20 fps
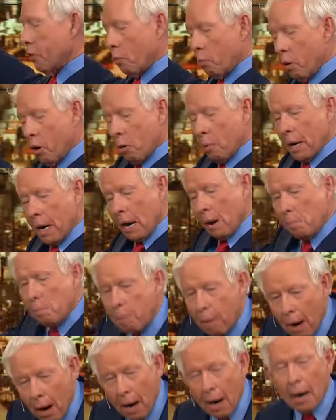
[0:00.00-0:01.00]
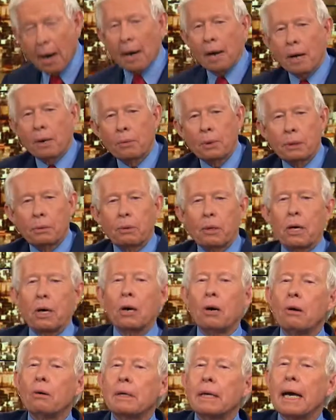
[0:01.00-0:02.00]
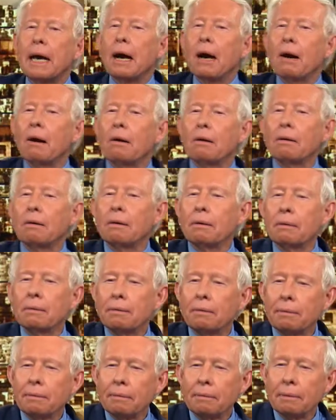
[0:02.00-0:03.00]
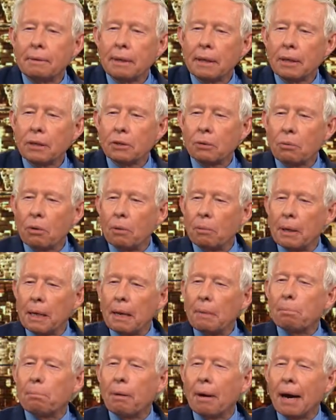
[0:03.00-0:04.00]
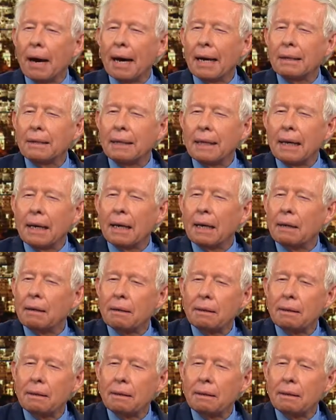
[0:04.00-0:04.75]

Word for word: the Roman Empire, we will go down as the Roman Empire did.